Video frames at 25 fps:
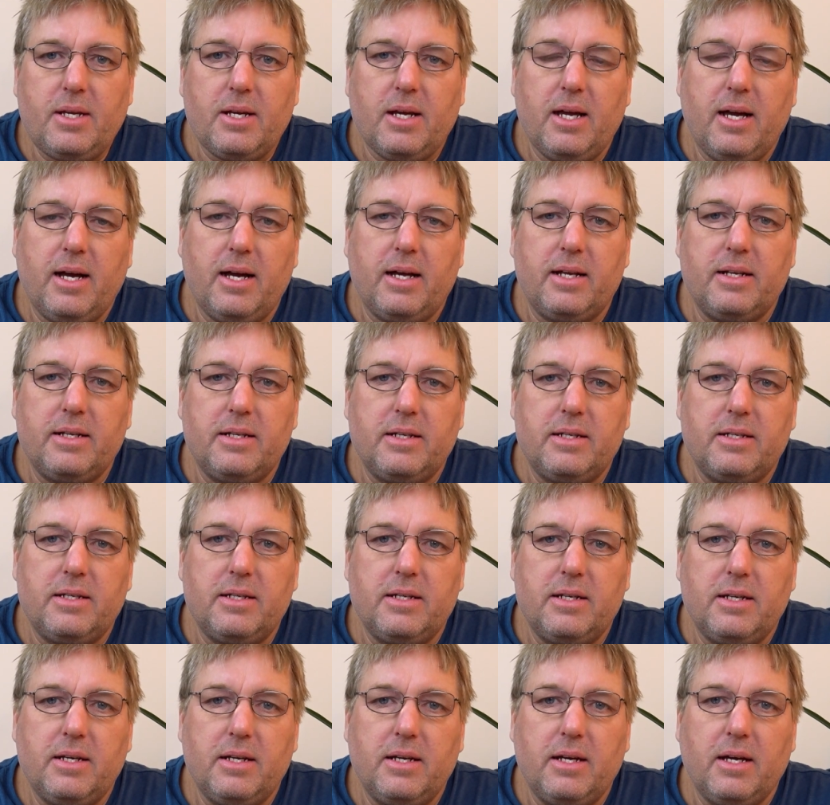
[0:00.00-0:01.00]
and
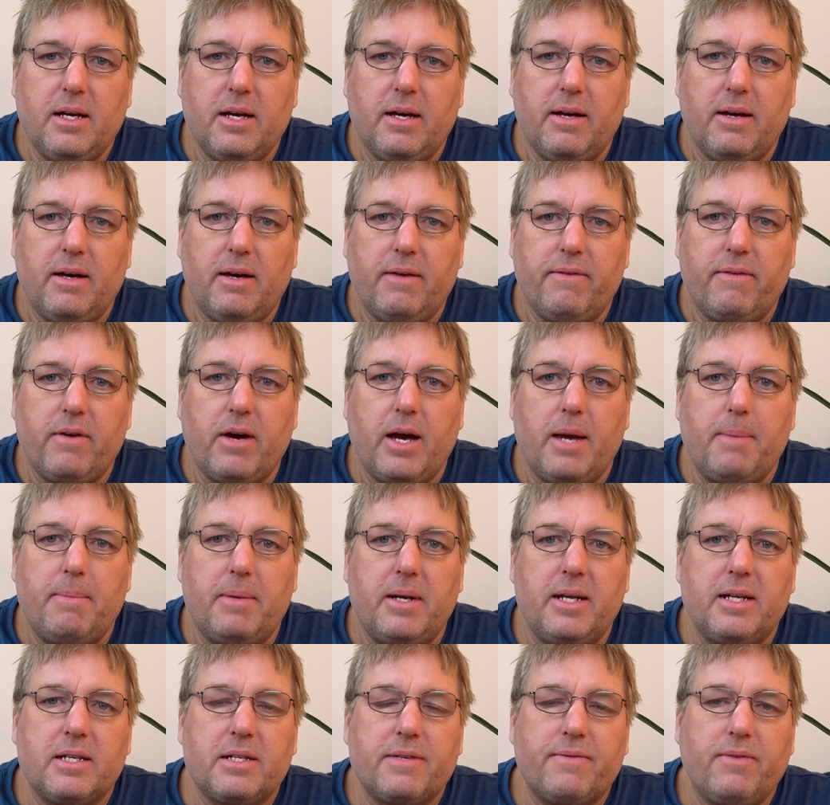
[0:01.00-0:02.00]
a very
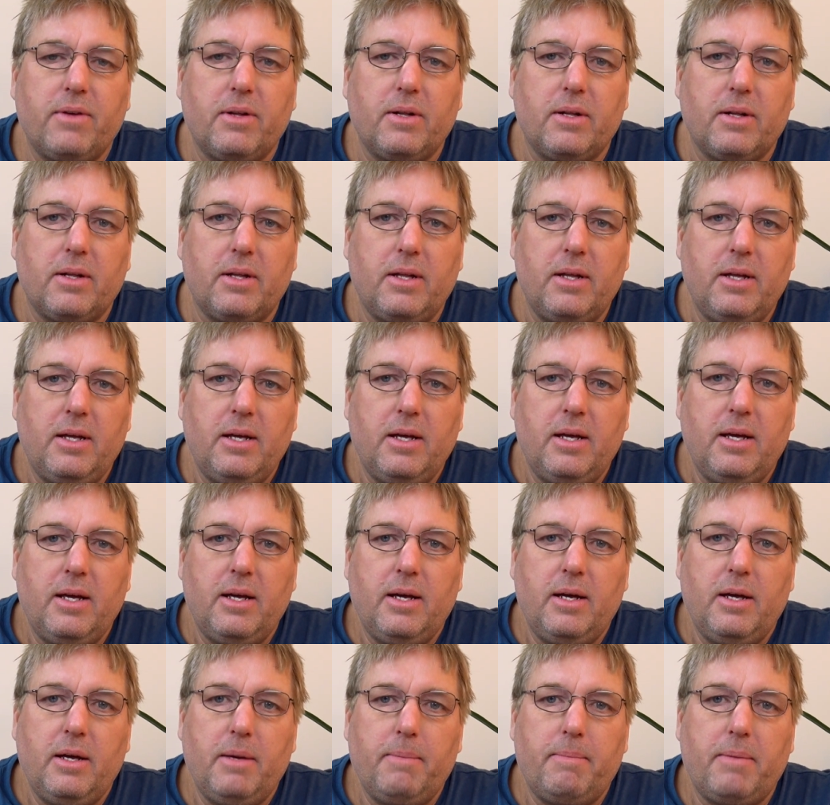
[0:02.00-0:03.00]
blissful
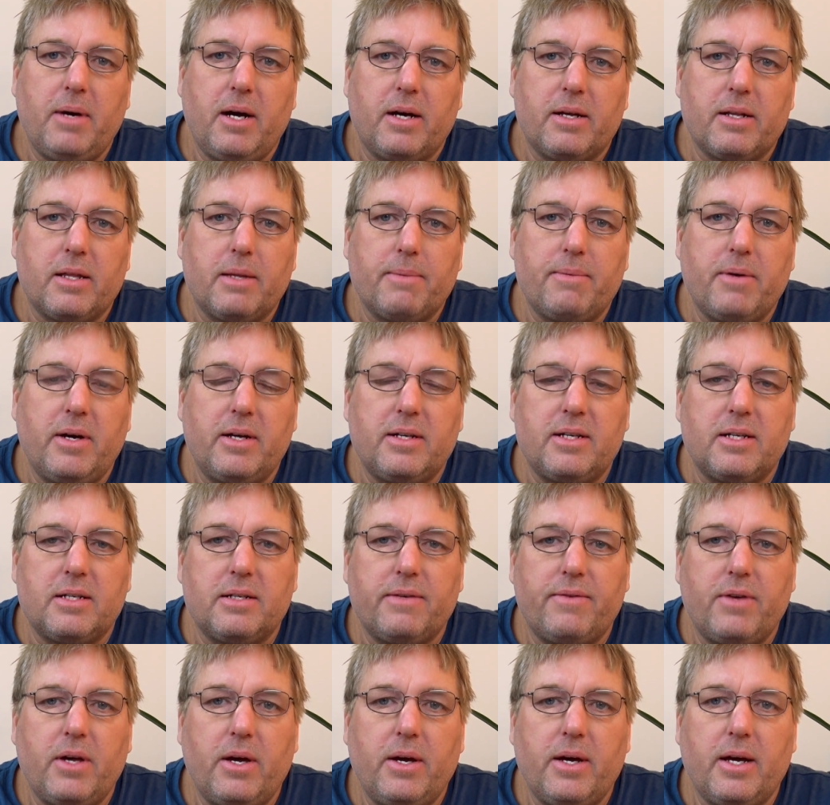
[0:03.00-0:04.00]
part of the process
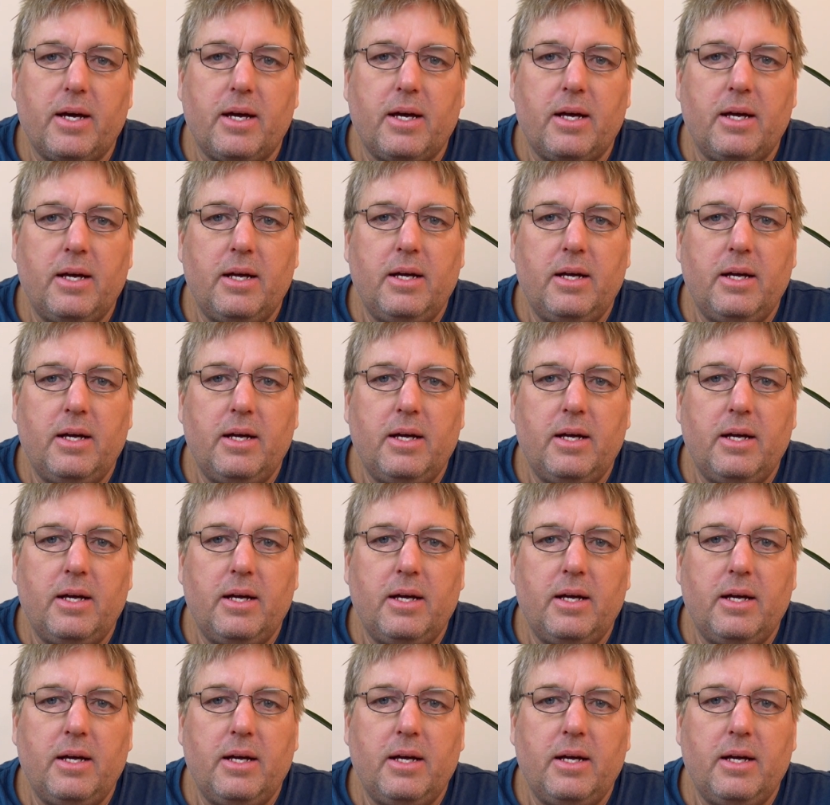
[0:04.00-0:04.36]
of yoga.